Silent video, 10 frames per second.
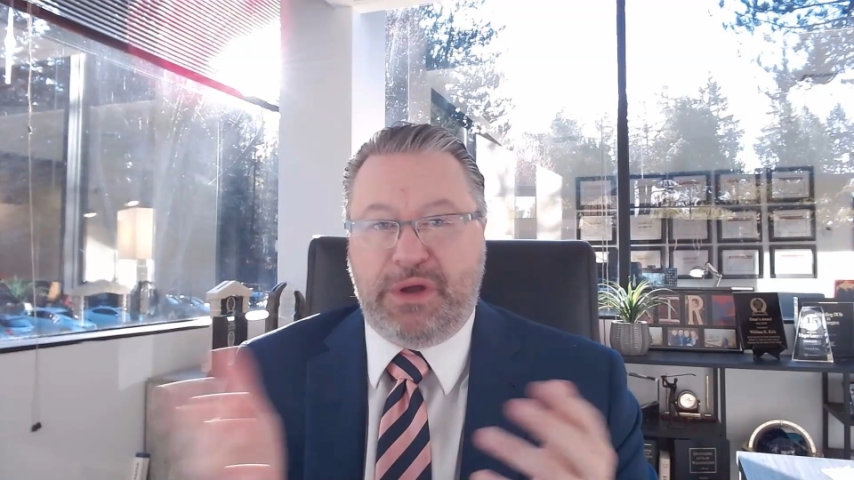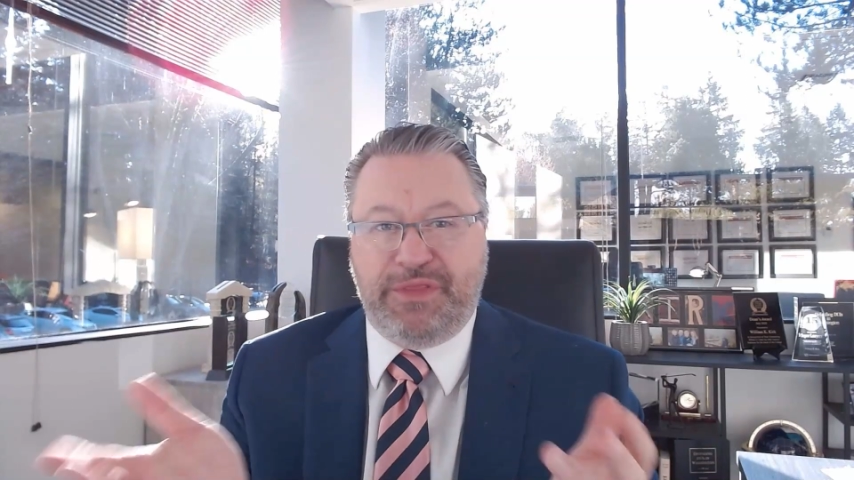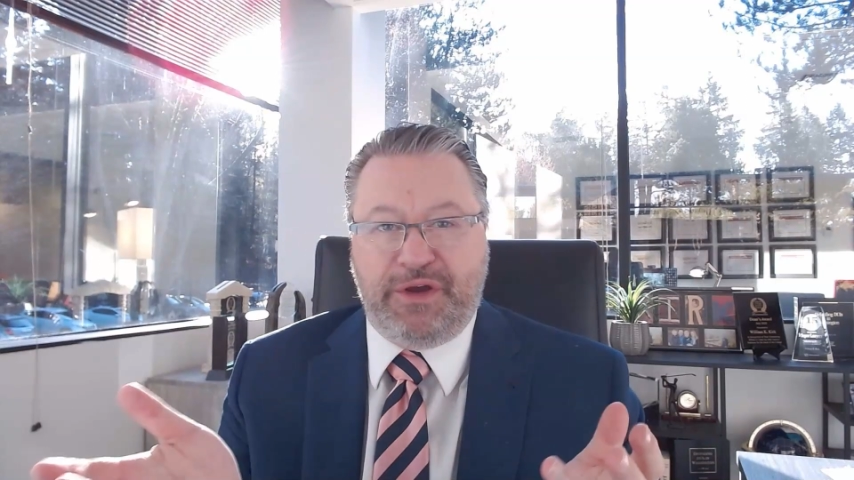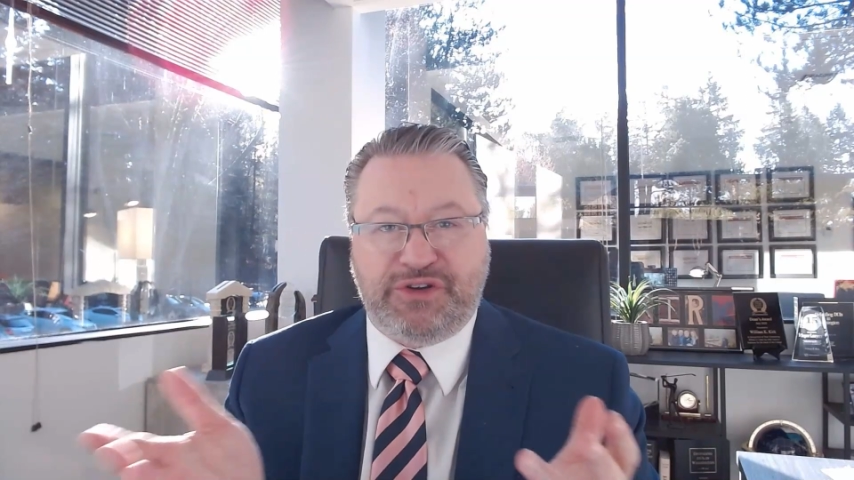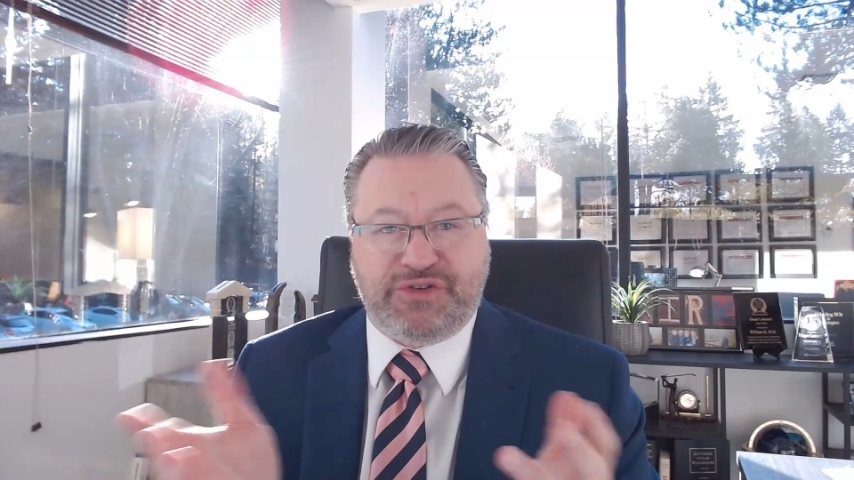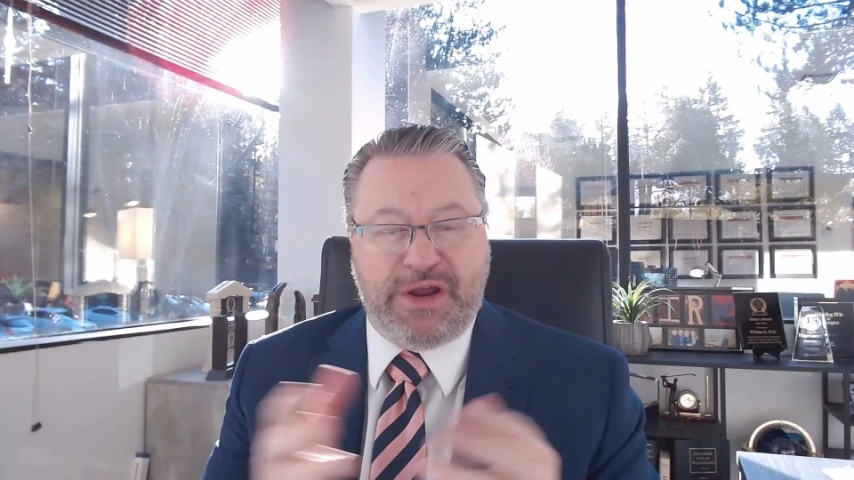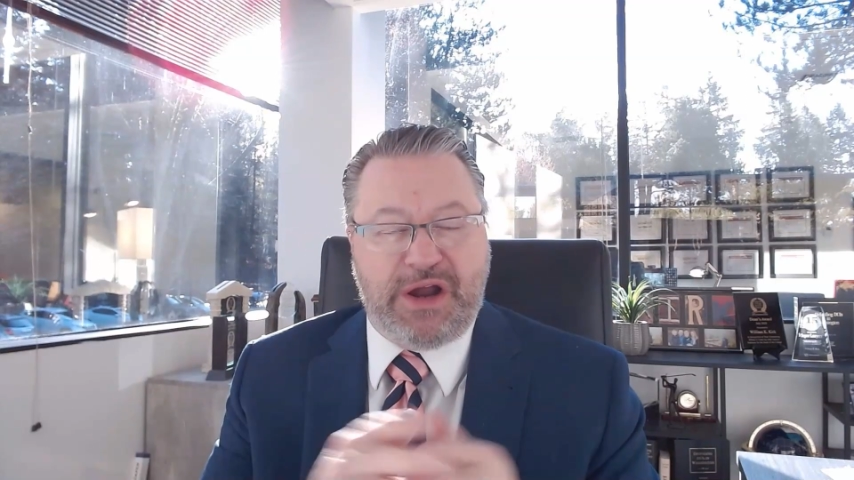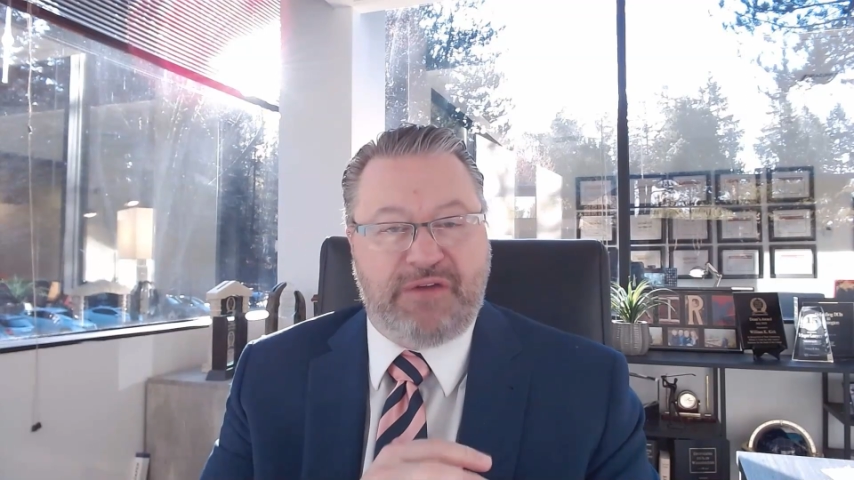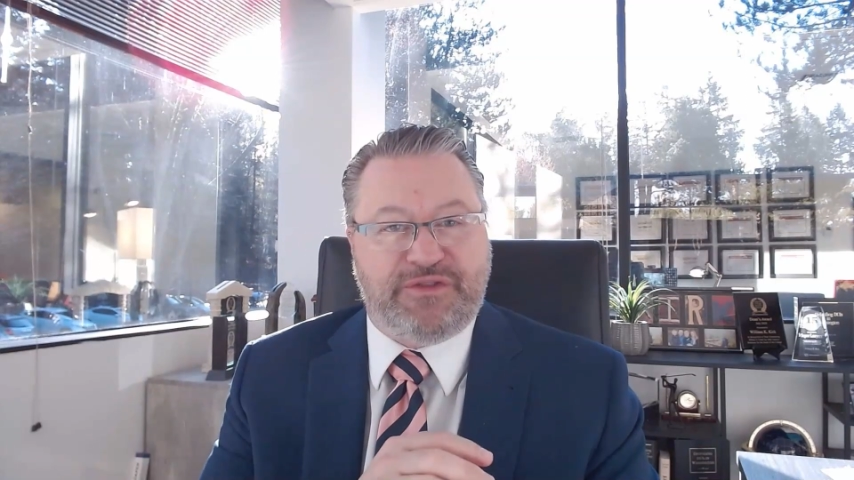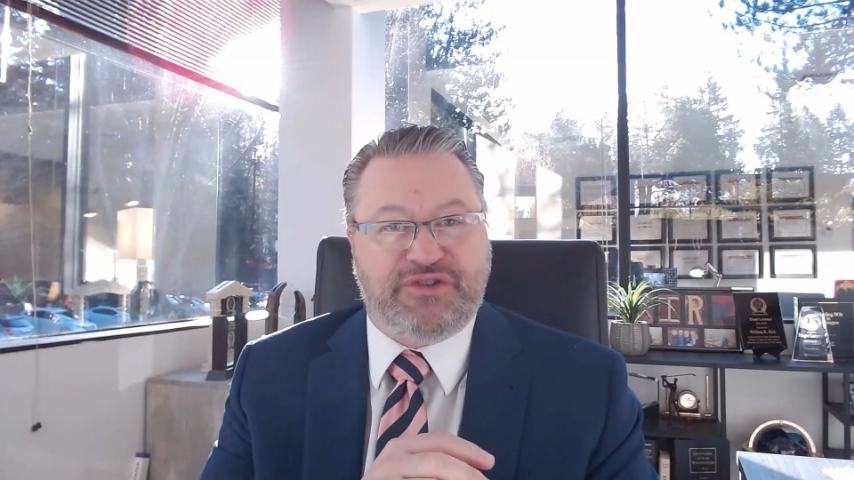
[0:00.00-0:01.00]
run their
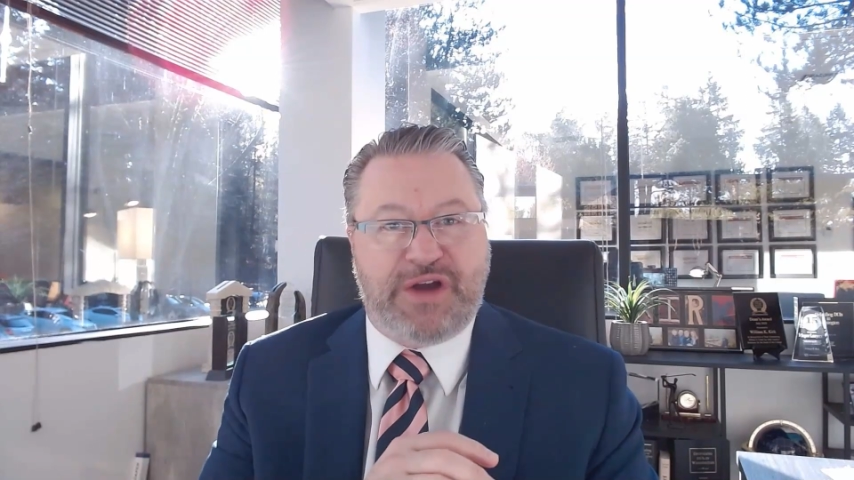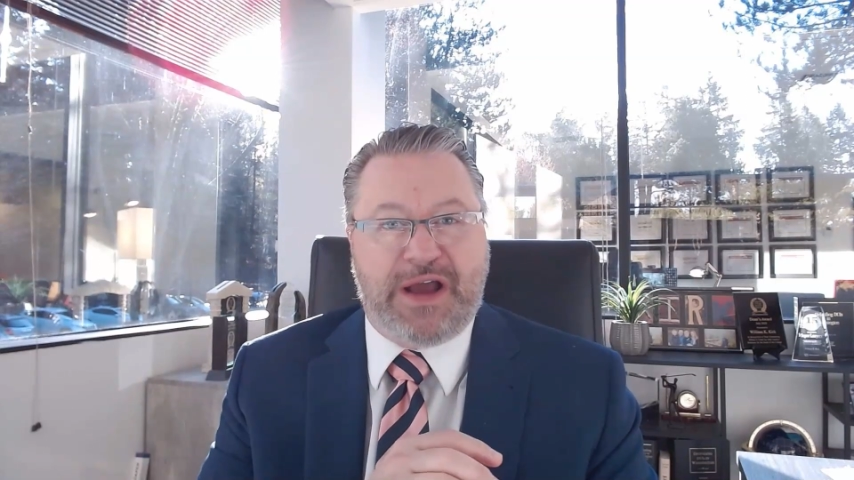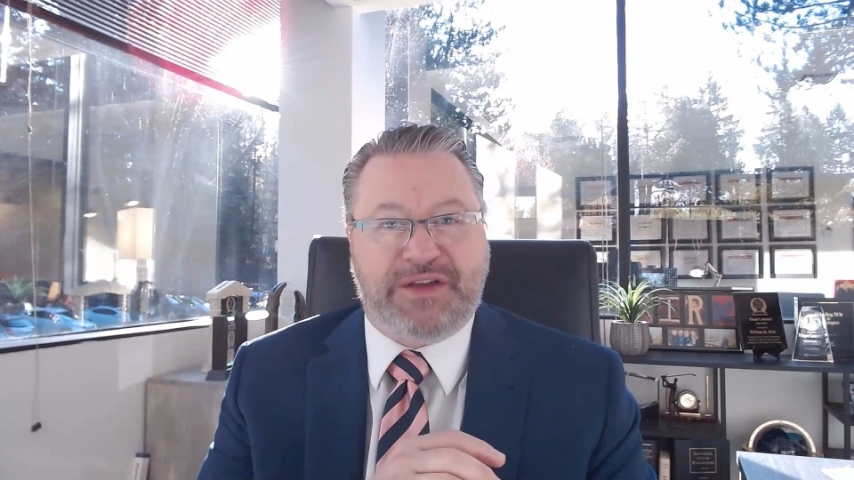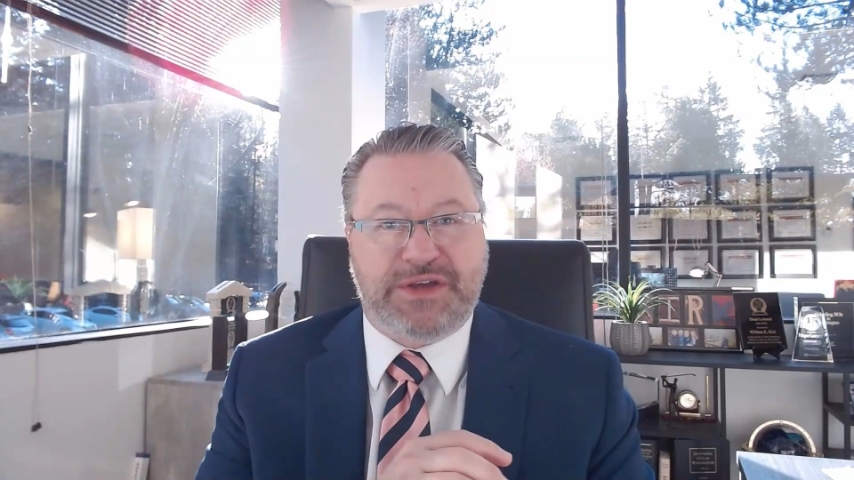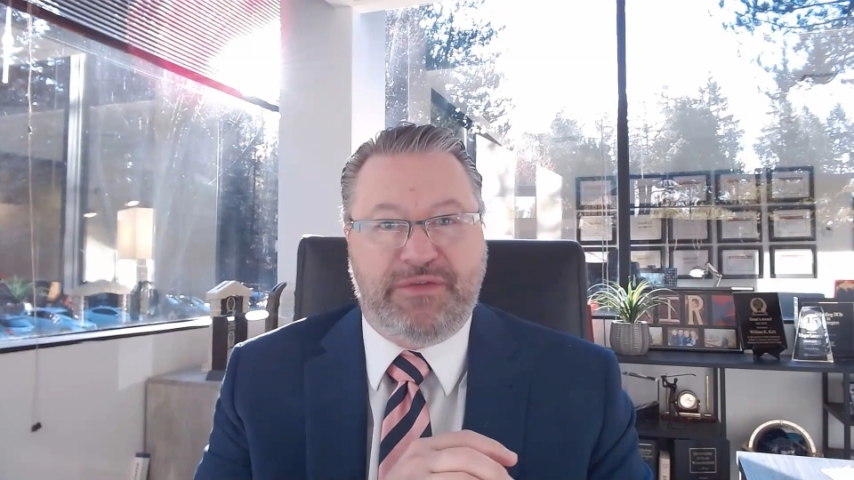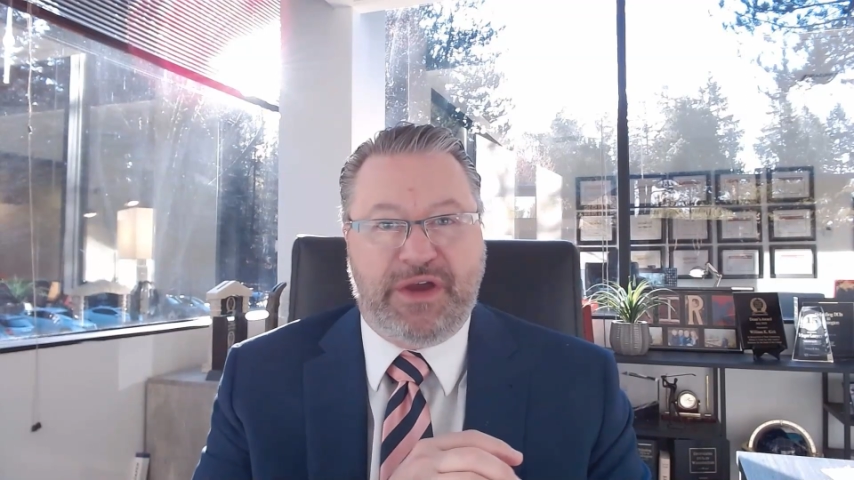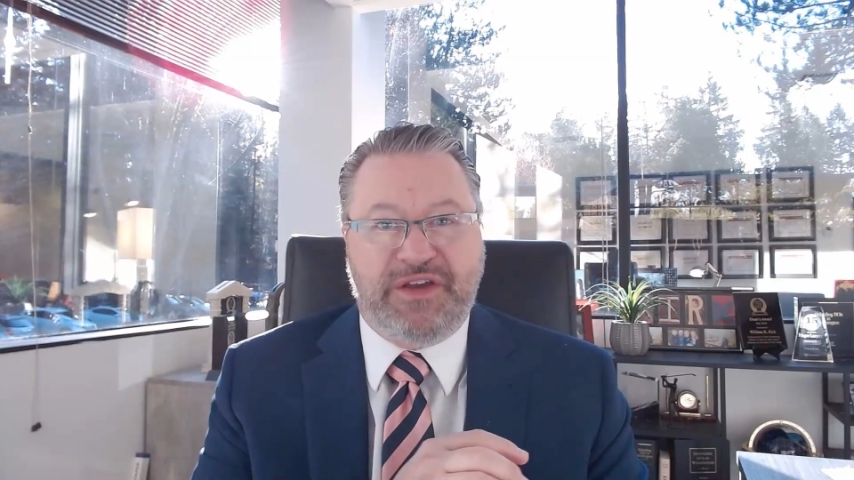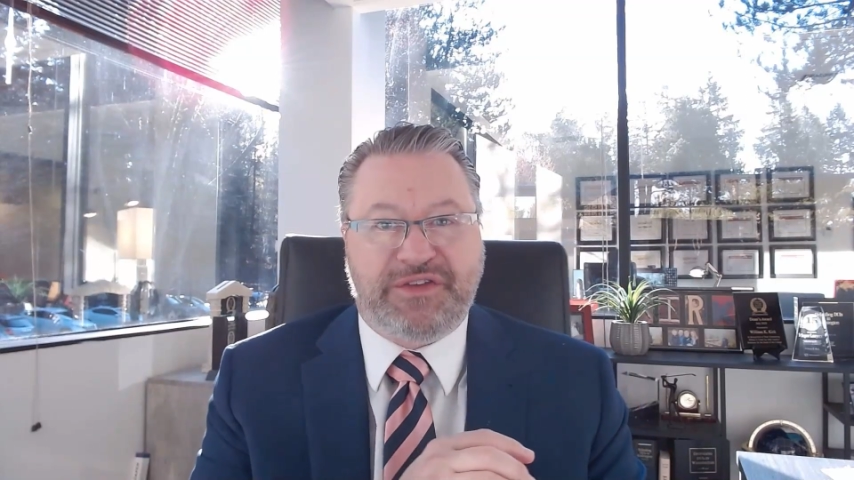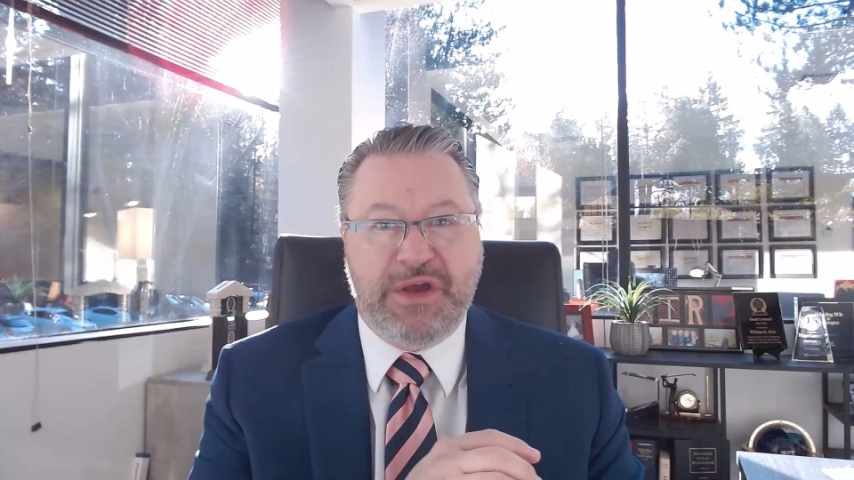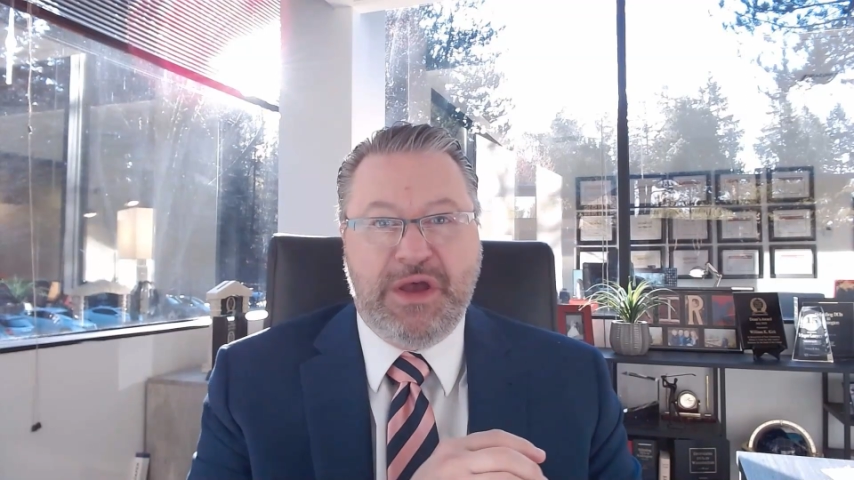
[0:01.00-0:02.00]
train off the tracks, giving
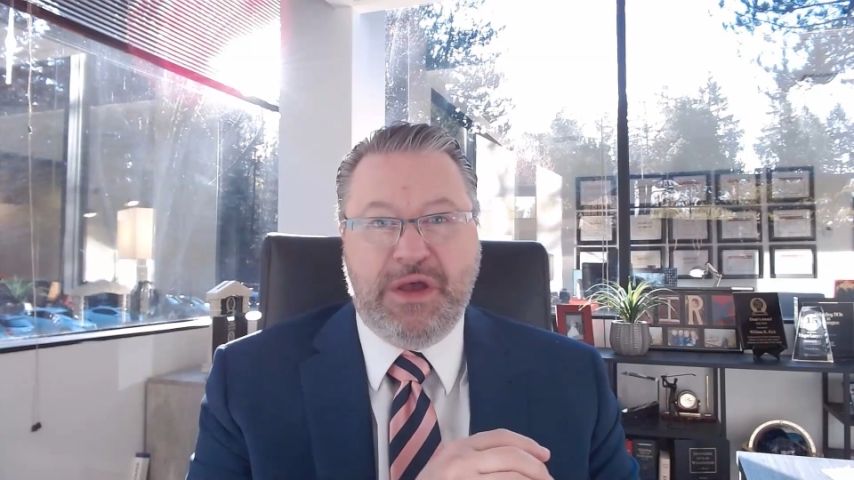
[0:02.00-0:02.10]
us